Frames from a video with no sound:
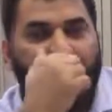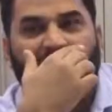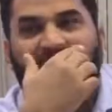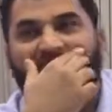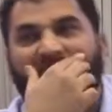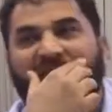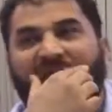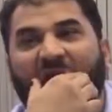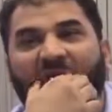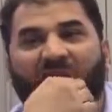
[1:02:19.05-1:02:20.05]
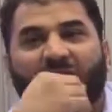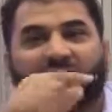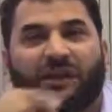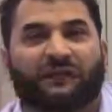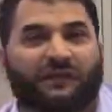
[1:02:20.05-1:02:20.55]
And now
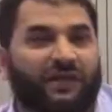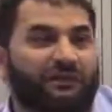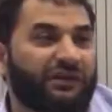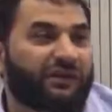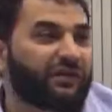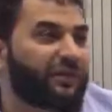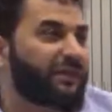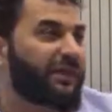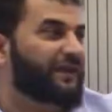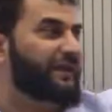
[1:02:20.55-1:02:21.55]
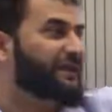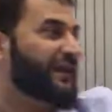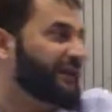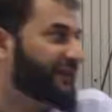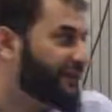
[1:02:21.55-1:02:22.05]
Sultan Salahuddin Ayyubi is
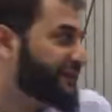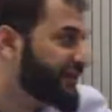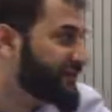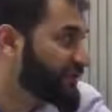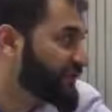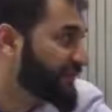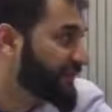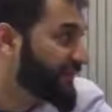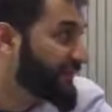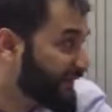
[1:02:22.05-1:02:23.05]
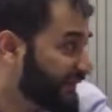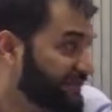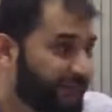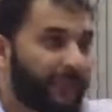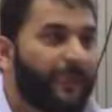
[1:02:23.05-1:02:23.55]
inside the city in Jerusalem
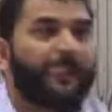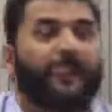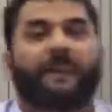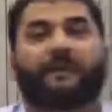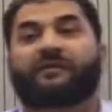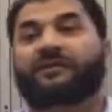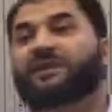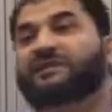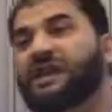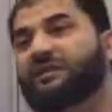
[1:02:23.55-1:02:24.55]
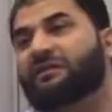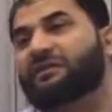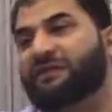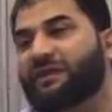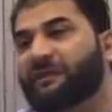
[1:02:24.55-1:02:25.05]
himself, with his
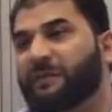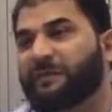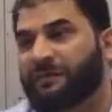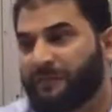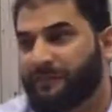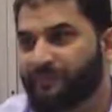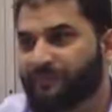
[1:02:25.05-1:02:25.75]
generals, with his people.